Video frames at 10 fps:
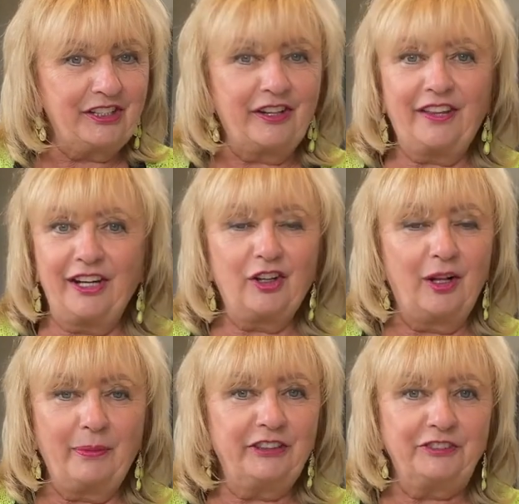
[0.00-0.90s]
to thank
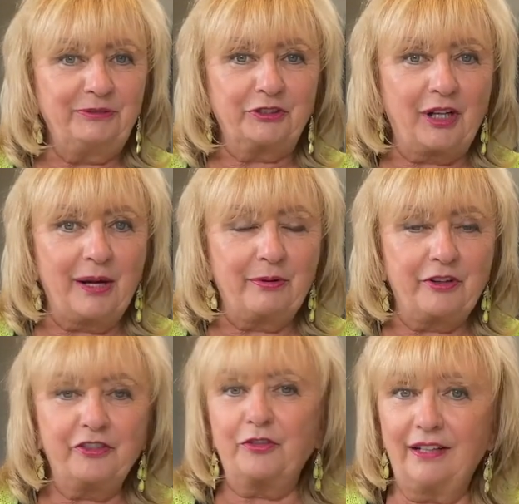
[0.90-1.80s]
all my
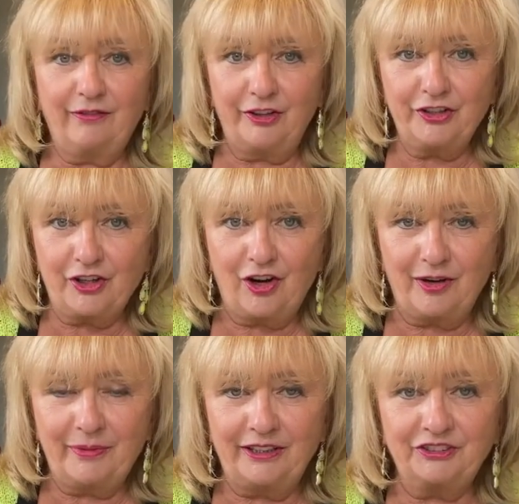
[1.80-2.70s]
subscribers. I love all your
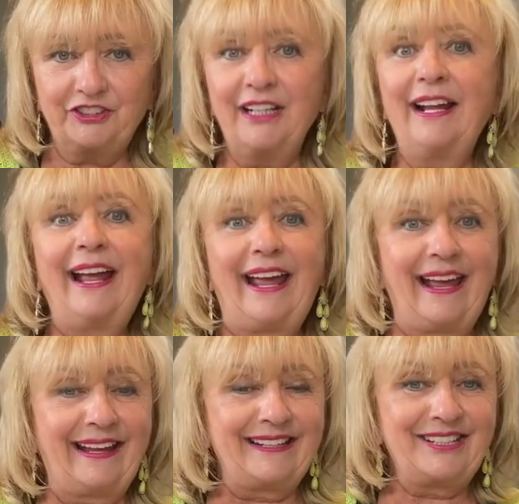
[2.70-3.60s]
comments,
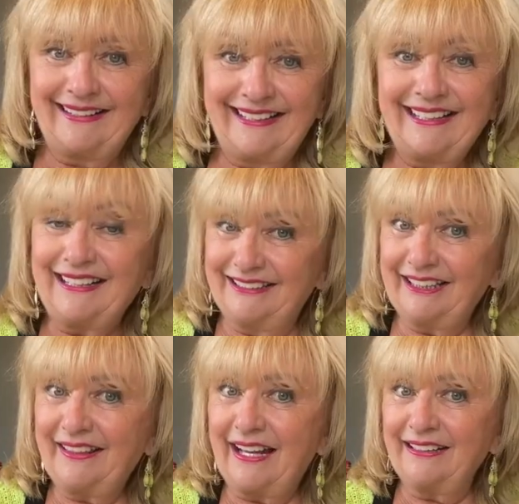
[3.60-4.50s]
and
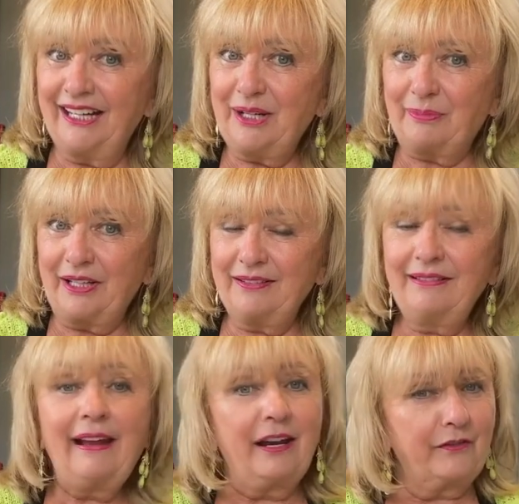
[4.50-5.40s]
click that like
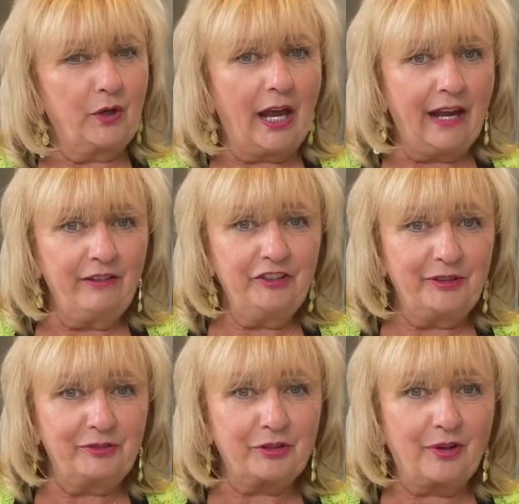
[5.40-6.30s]
button. And if you haven't
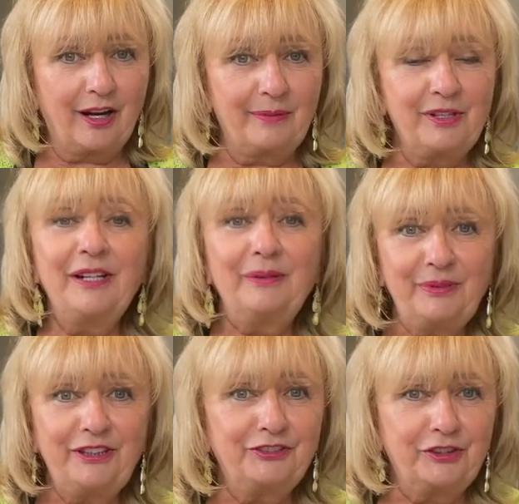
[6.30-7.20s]
subscribed,
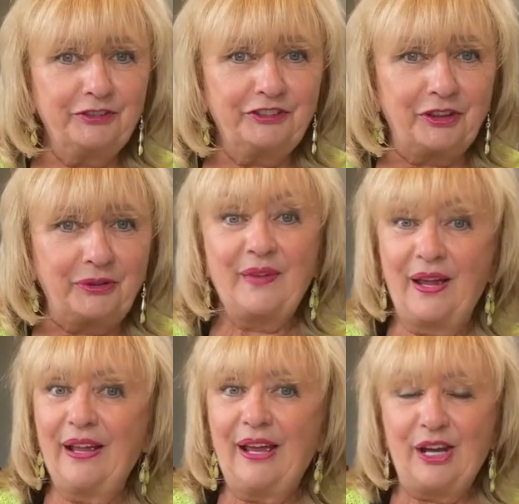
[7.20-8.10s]
please do so.
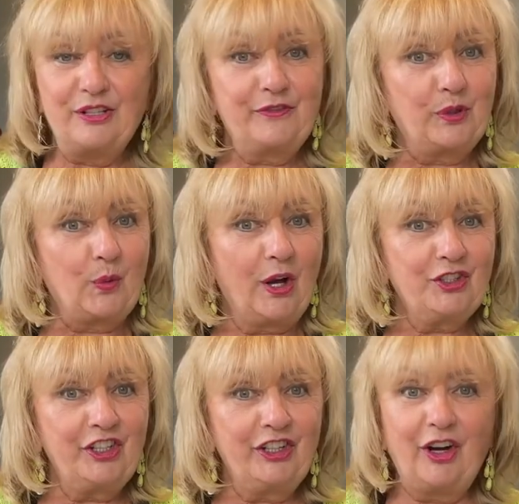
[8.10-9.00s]
And if you're
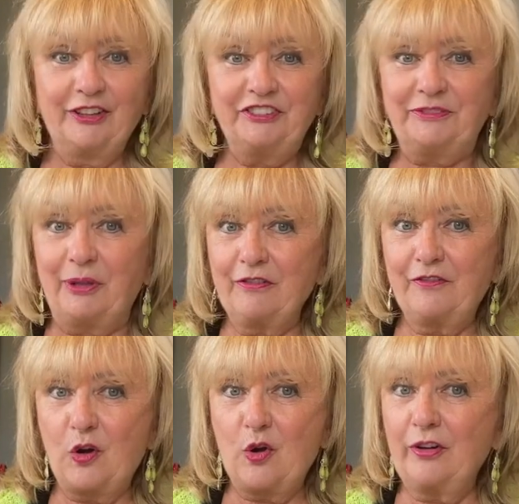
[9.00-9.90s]
watching on a
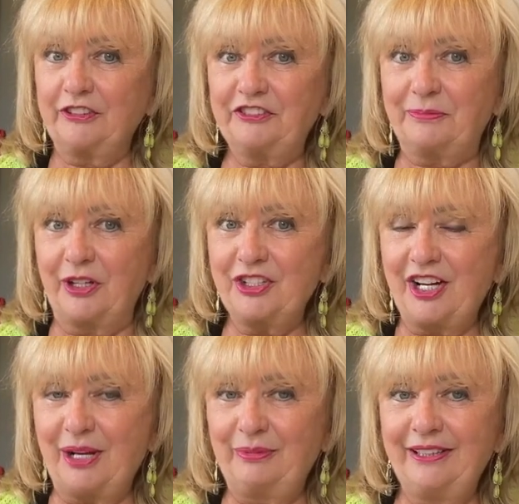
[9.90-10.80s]
smartphone or a smart
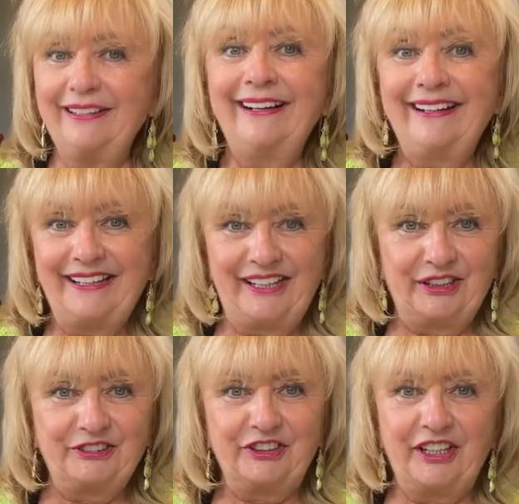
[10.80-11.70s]
tablet,
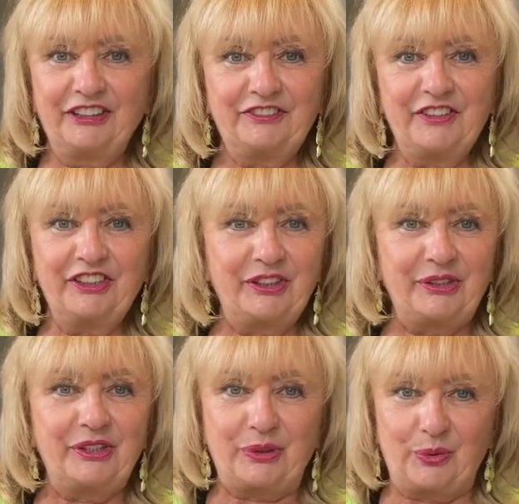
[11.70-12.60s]
here's the next
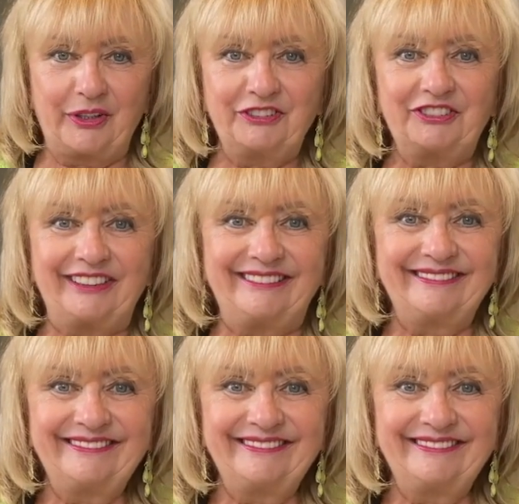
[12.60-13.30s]
video you'll want to see.